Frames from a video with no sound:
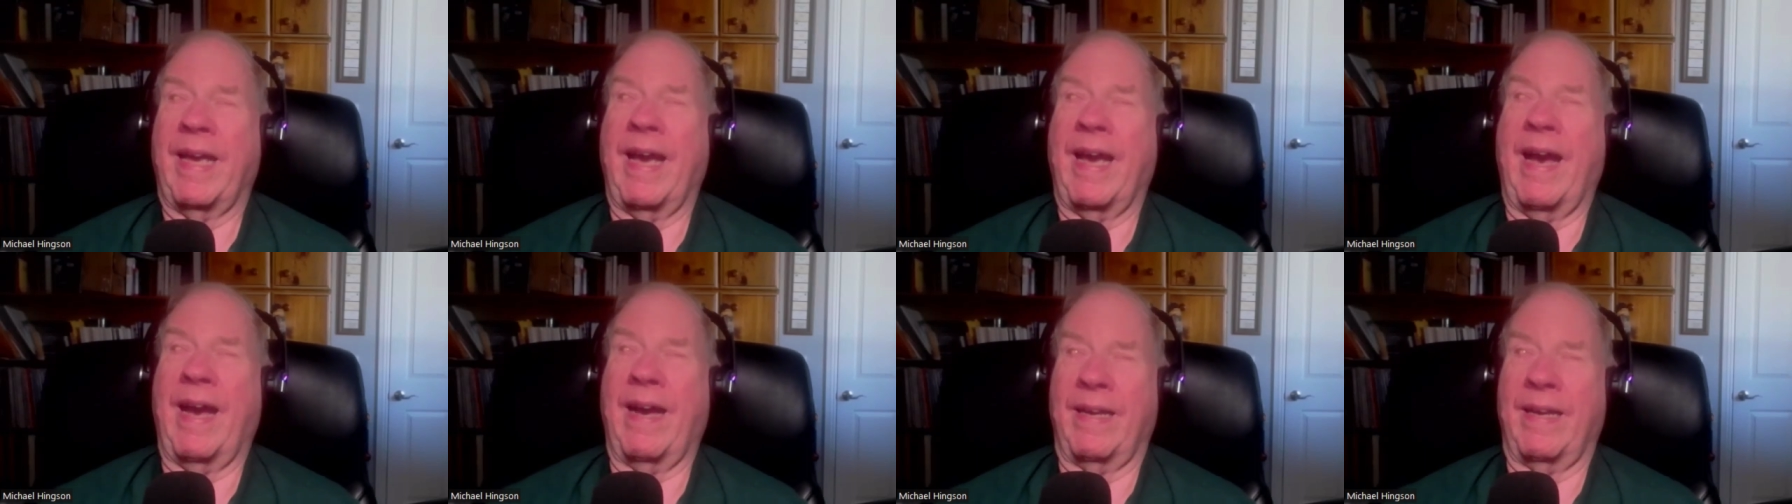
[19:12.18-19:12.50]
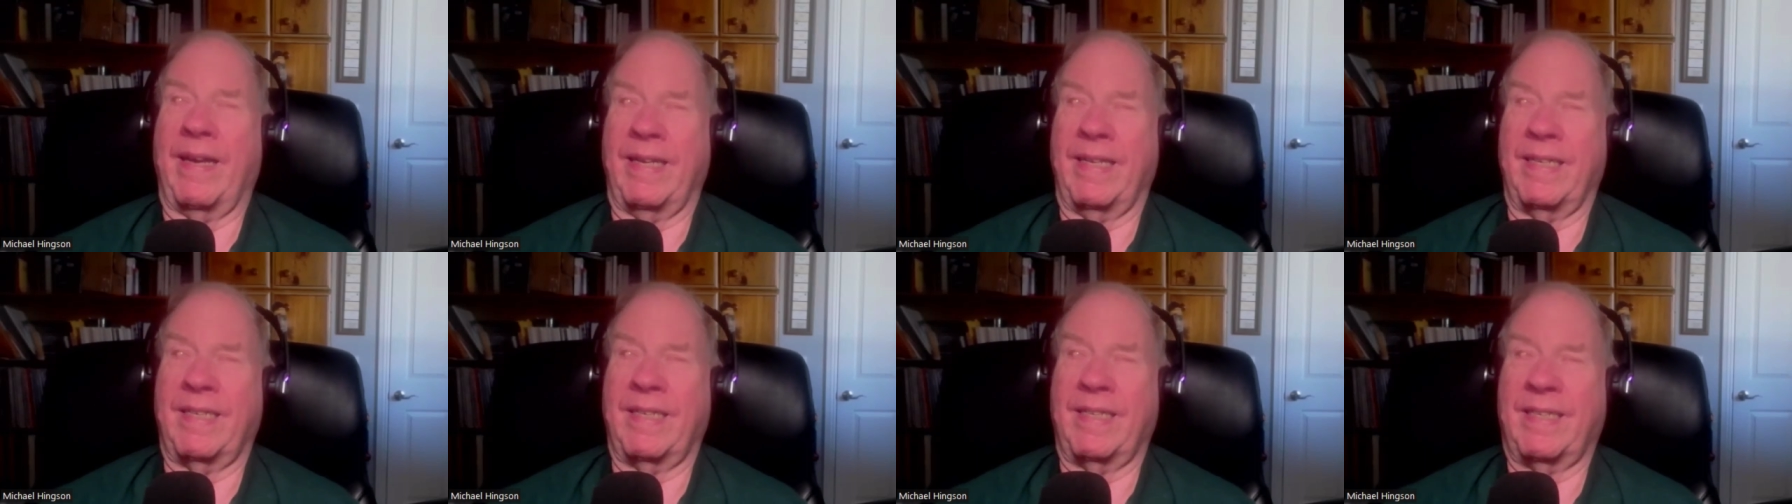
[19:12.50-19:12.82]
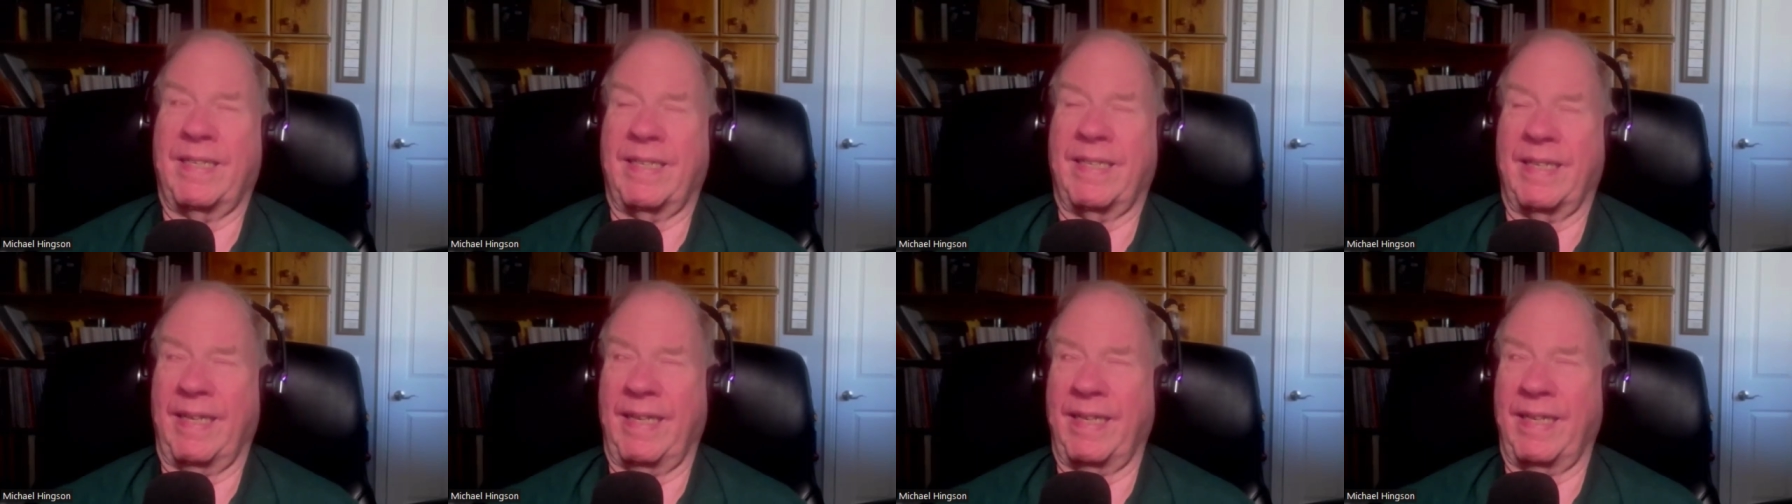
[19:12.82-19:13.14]
yeah
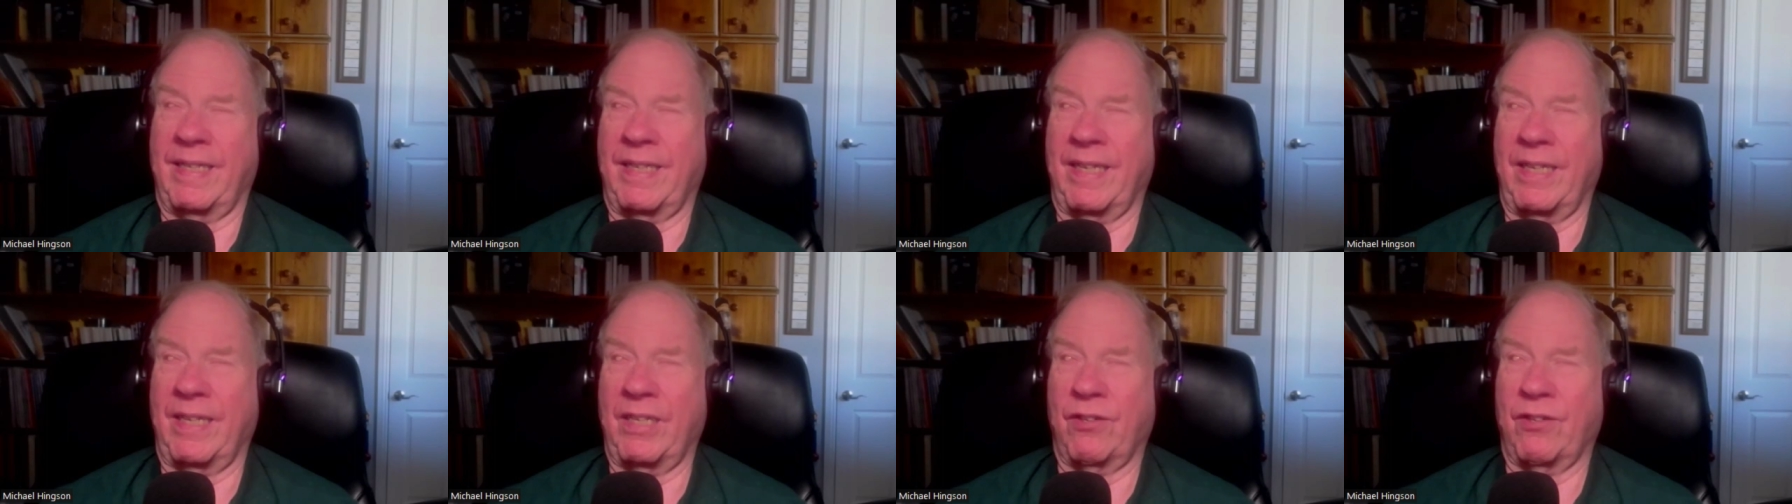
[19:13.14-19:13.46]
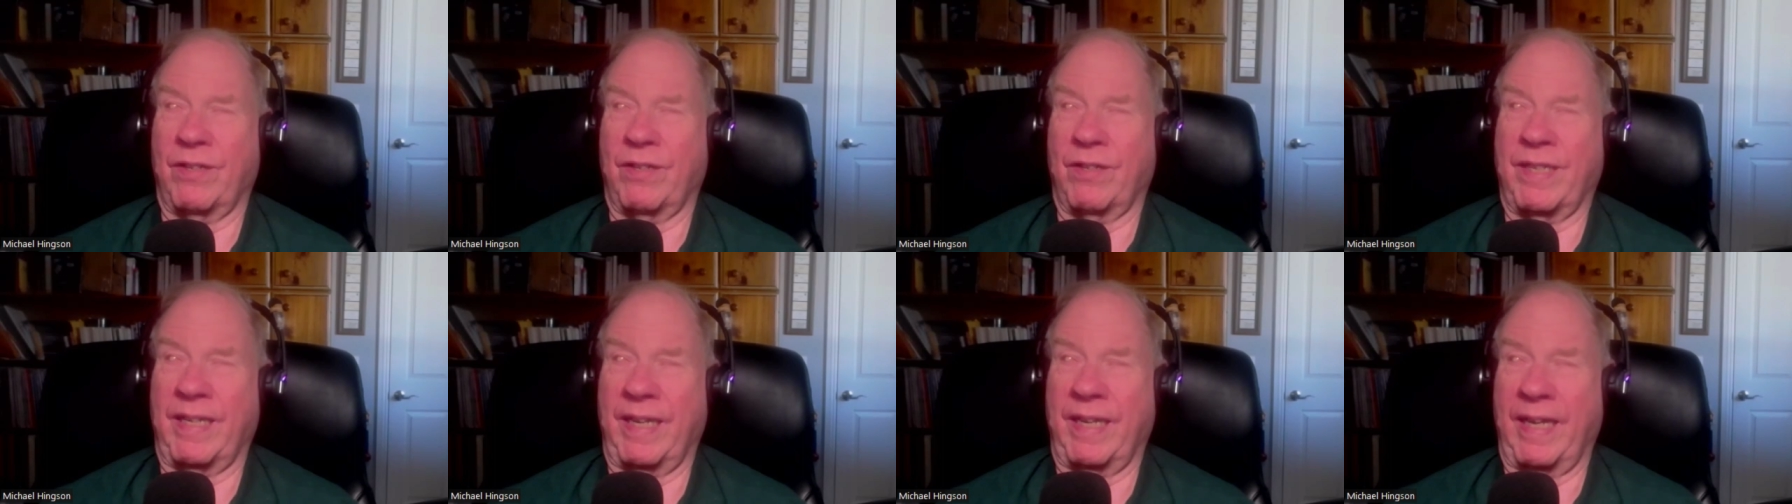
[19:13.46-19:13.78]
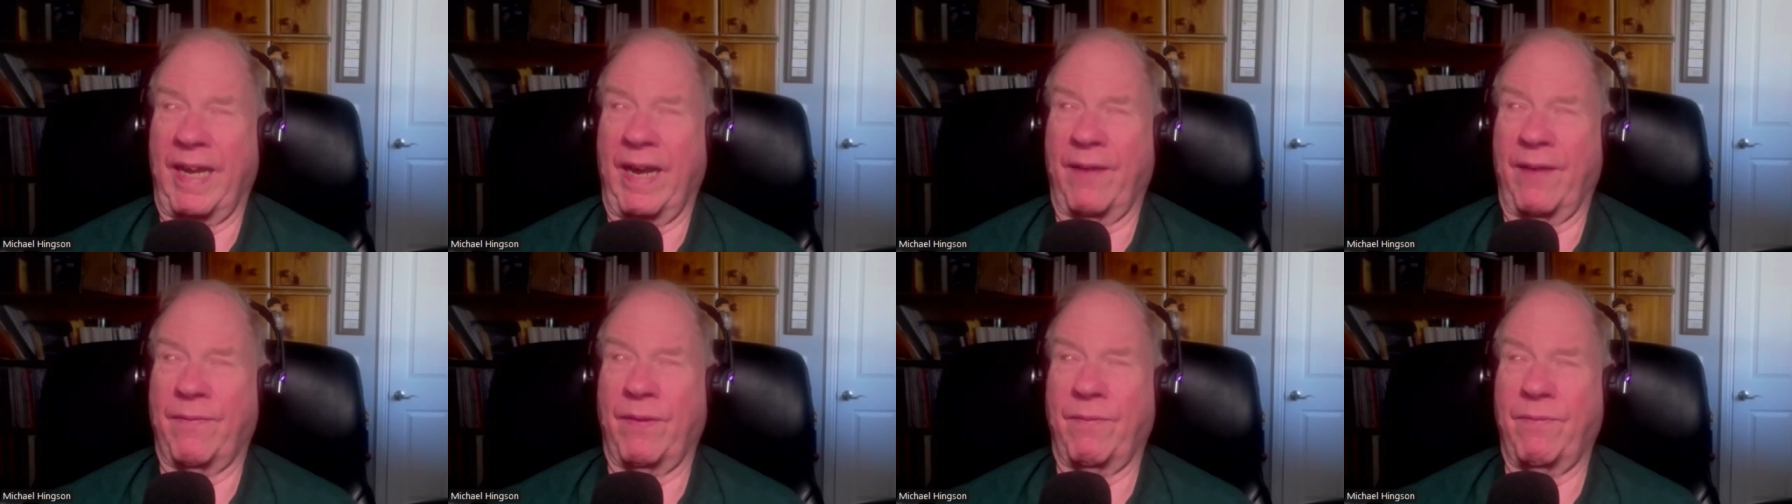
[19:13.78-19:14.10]
it's it's
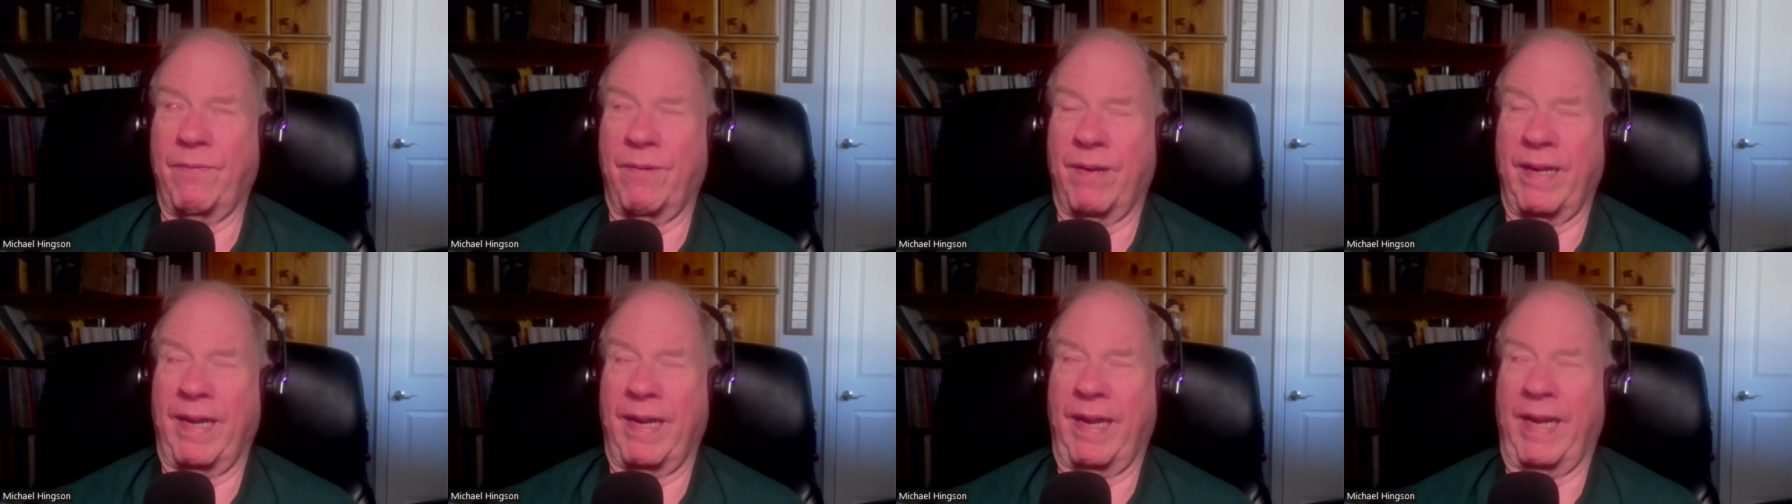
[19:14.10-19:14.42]
interesting everyone